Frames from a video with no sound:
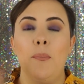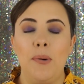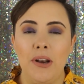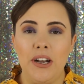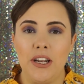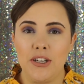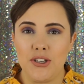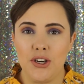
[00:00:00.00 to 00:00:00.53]
put
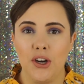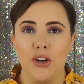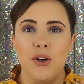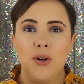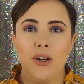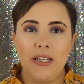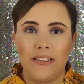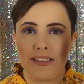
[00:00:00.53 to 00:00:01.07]
it into your
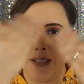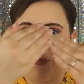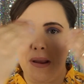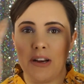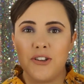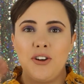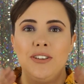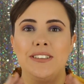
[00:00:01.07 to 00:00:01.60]
crease to
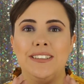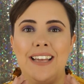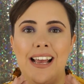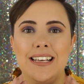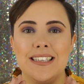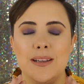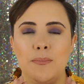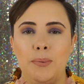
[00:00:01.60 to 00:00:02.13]
make sure it's
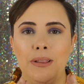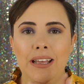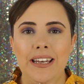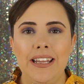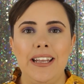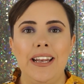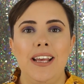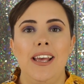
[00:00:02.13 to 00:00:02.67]
nice and
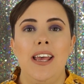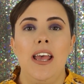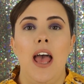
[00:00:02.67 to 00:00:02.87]
blended.